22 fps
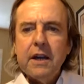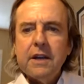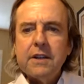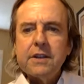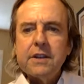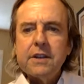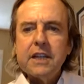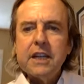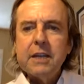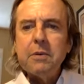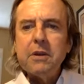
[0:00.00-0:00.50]

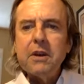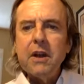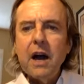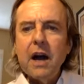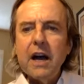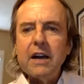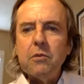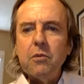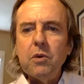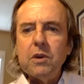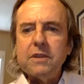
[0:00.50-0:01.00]
to keep an
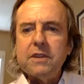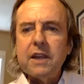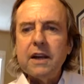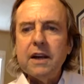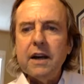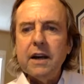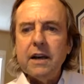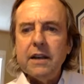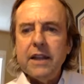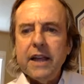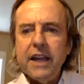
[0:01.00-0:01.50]
eye on what the
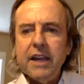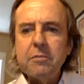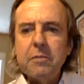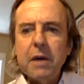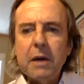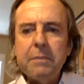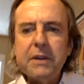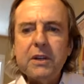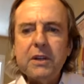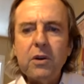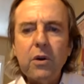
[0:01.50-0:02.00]
head
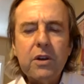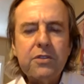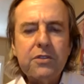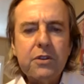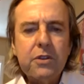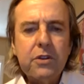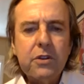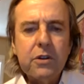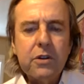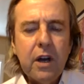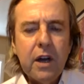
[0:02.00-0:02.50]
might be going
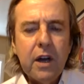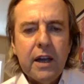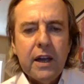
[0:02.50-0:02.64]
through?